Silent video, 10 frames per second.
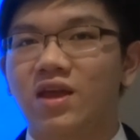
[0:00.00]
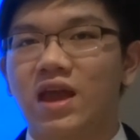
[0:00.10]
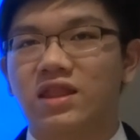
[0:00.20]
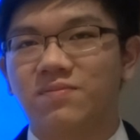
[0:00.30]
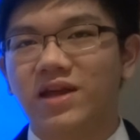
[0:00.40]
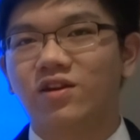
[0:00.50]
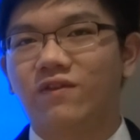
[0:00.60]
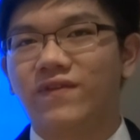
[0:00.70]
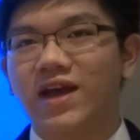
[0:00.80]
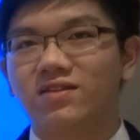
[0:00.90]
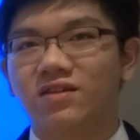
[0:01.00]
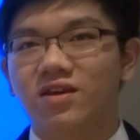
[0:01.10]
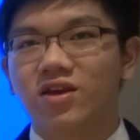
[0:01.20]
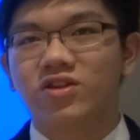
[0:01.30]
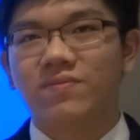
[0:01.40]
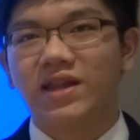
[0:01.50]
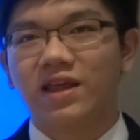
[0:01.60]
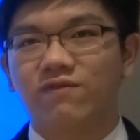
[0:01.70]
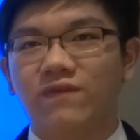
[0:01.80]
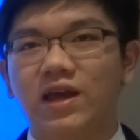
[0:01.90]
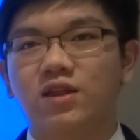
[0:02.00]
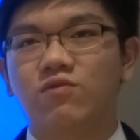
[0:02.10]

As a matter of fact, Japan has faced